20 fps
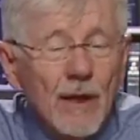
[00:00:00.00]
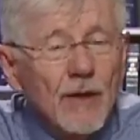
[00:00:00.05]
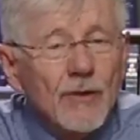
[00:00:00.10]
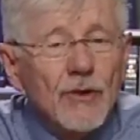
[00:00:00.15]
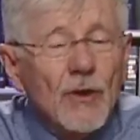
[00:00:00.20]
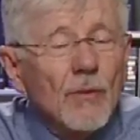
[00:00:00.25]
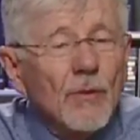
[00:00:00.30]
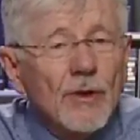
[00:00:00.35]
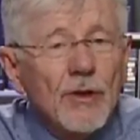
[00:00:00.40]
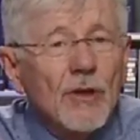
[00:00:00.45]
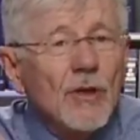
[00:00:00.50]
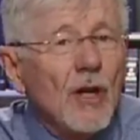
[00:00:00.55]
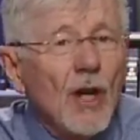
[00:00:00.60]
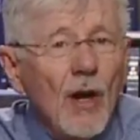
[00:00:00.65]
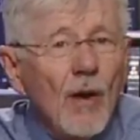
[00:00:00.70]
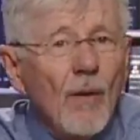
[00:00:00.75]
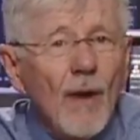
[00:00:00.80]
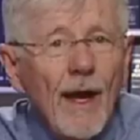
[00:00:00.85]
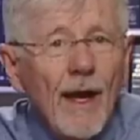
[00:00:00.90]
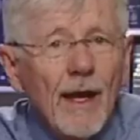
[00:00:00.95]
So when you
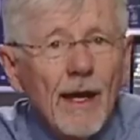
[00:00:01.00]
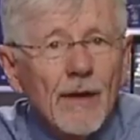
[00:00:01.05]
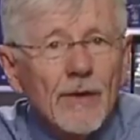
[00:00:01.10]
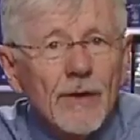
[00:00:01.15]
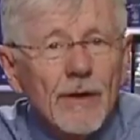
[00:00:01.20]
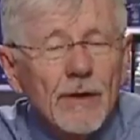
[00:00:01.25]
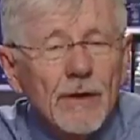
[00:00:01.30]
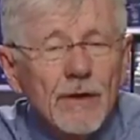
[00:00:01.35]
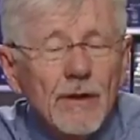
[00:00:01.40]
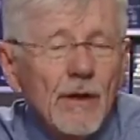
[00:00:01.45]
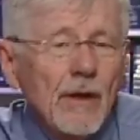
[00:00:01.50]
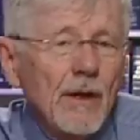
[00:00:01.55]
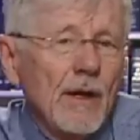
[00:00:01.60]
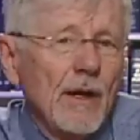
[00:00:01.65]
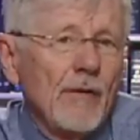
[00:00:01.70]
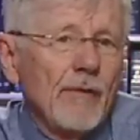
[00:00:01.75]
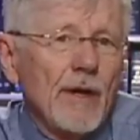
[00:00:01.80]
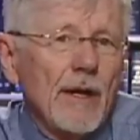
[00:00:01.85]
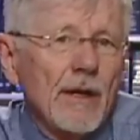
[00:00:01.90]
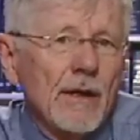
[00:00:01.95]
go out, you can
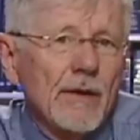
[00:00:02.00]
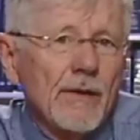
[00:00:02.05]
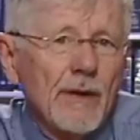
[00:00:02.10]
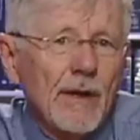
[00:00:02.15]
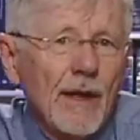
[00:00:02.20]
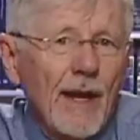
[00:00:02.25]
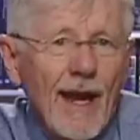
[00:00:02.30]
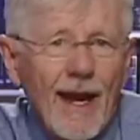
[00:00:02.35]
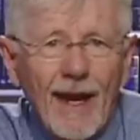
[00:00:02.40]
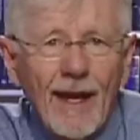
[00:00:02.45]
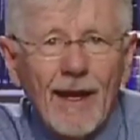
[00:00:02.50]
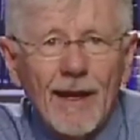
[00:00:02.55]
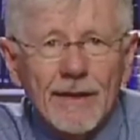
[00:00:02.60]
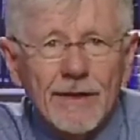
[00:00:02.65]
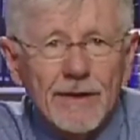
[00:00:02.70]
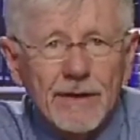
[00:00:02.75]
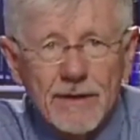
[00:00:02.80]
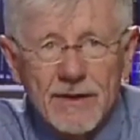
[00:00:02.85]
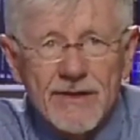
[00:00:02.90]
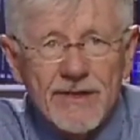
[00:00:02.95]
every now and then
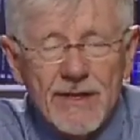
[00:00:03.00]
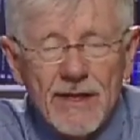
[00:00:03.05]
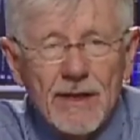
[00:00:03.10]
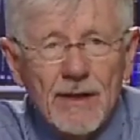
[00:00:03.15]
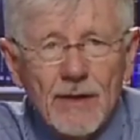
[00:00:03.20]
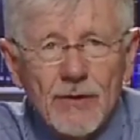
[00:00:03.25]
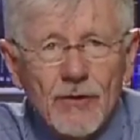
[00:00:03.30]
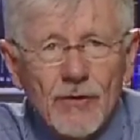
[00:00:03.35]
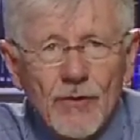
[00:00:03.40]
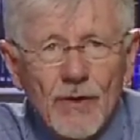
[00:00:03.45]
ask to see the